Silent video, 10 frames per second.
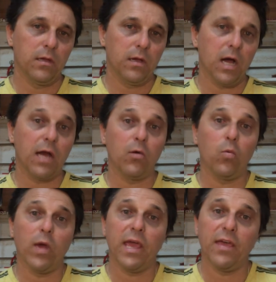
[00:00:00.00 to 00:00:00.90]

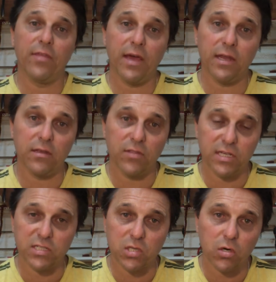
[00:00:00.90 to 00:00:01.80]
Unaware that their
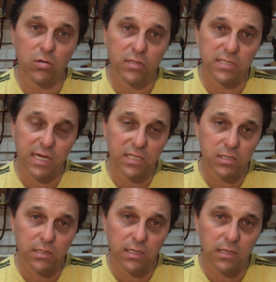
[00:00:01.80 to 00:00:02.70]
soul is
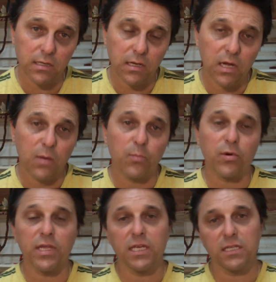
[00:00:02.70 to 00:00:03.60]
actually
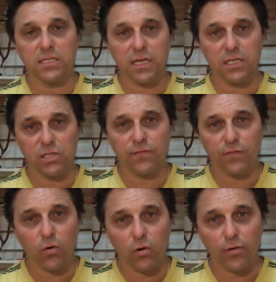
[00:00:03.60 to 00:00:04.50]
bringing this energy
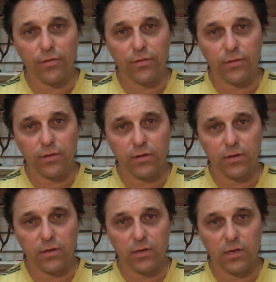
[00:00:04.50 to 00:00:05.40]
forth
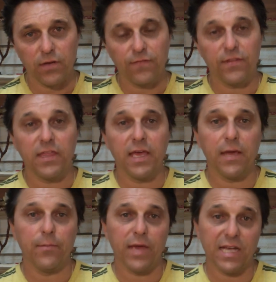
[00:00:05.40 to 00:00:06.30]
for
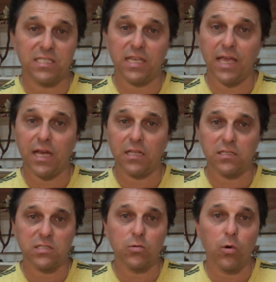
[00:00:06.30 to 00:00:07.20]
them as the
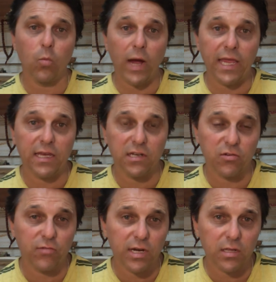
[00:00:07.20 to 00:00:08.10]
catalyst to awaken
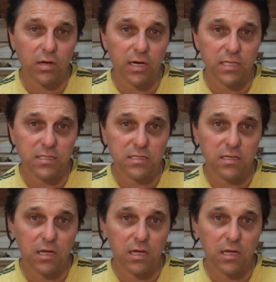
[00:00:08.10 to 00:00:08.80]
and realize,